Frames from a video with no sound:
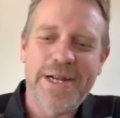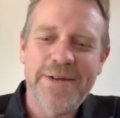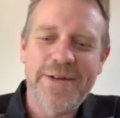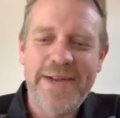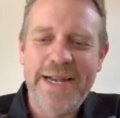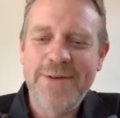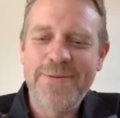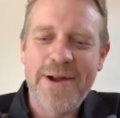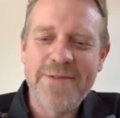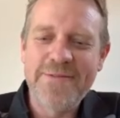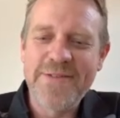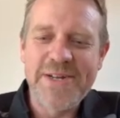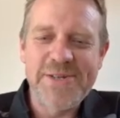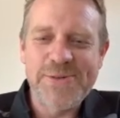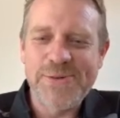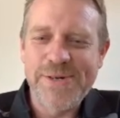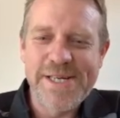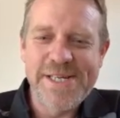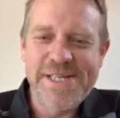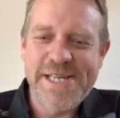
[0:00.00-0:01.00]
I've only won a
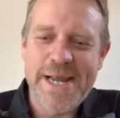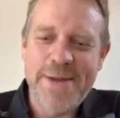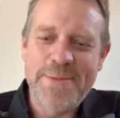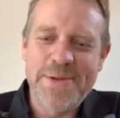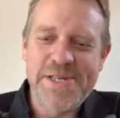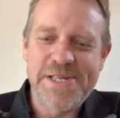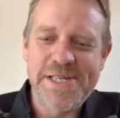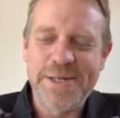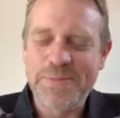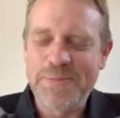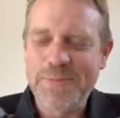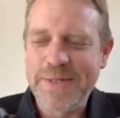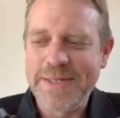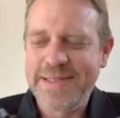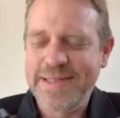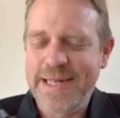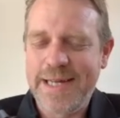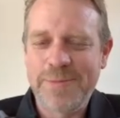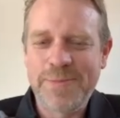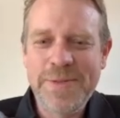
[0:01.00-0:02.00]
Victorian championship,
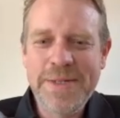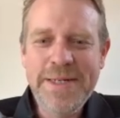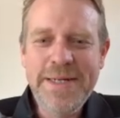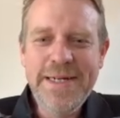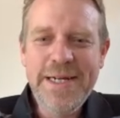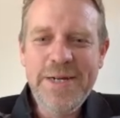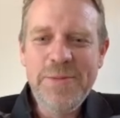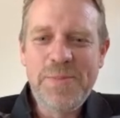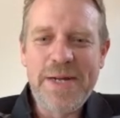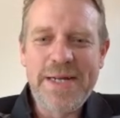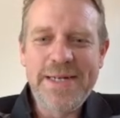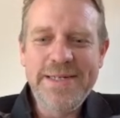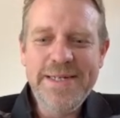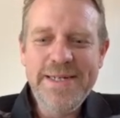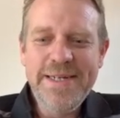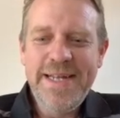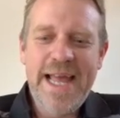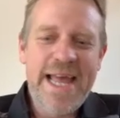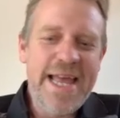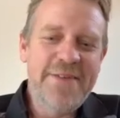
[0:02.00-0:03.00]
but um, but
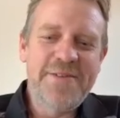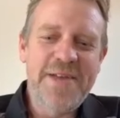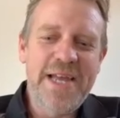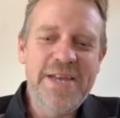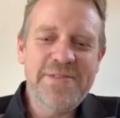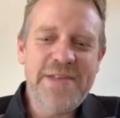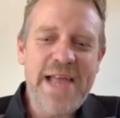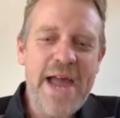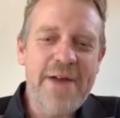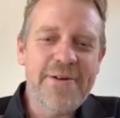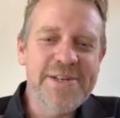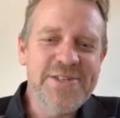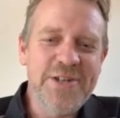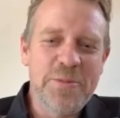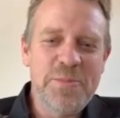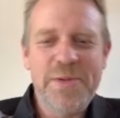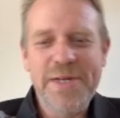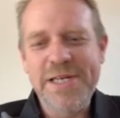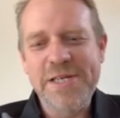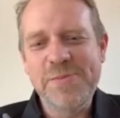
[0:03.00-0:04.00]
yeah, if, if Gary's
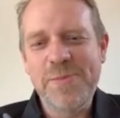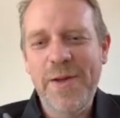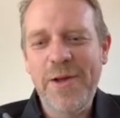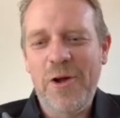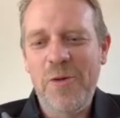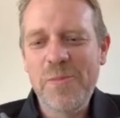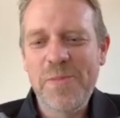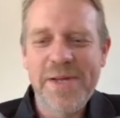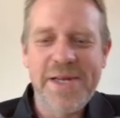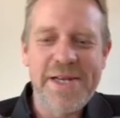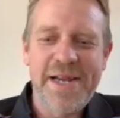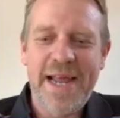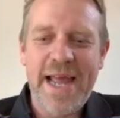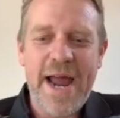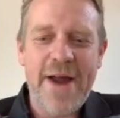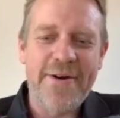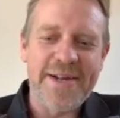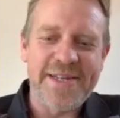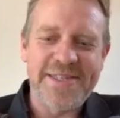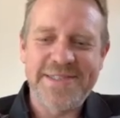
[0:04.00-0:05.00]
not beating me, I'm beating
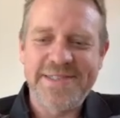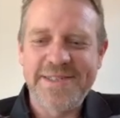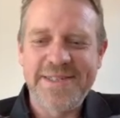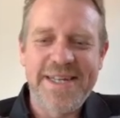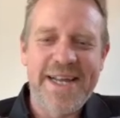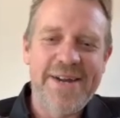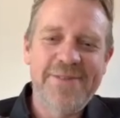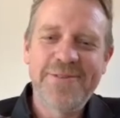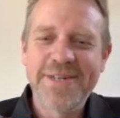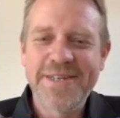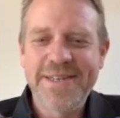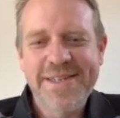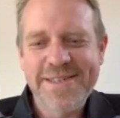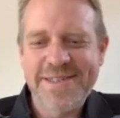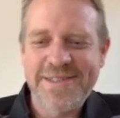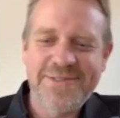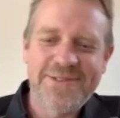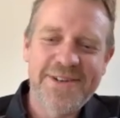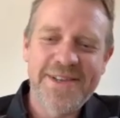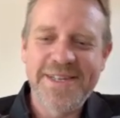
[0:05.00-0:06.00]
Gary. It's, yeah, we
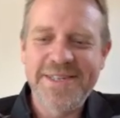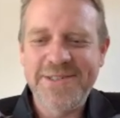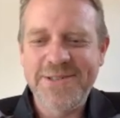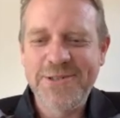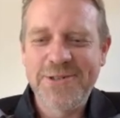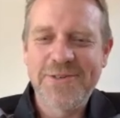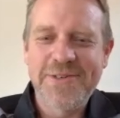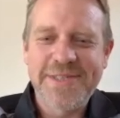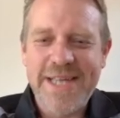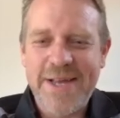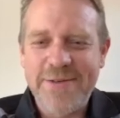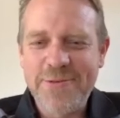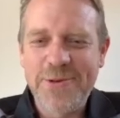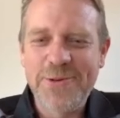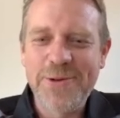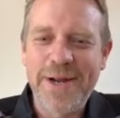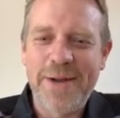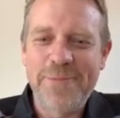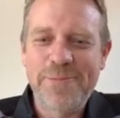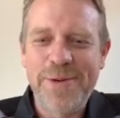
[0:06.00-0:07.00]
sort of the two of us have a
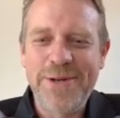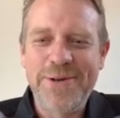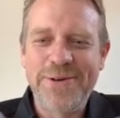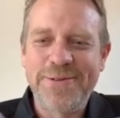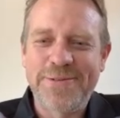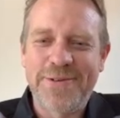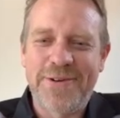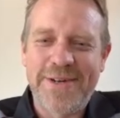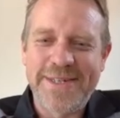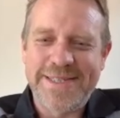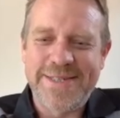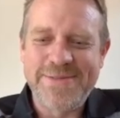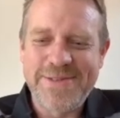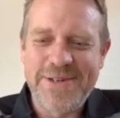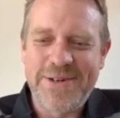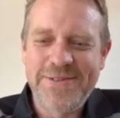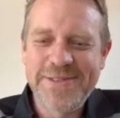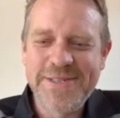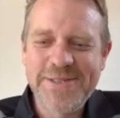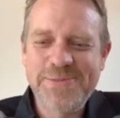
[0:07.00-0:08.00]
good, a pretty good fight
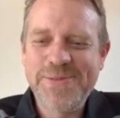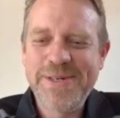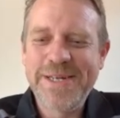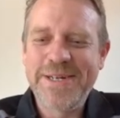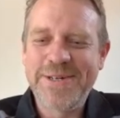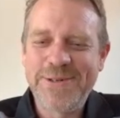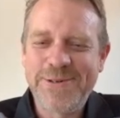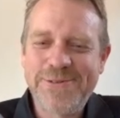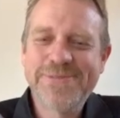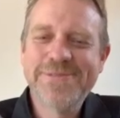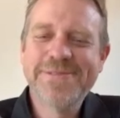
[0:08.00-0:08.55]
sometimes. It's pretty cool.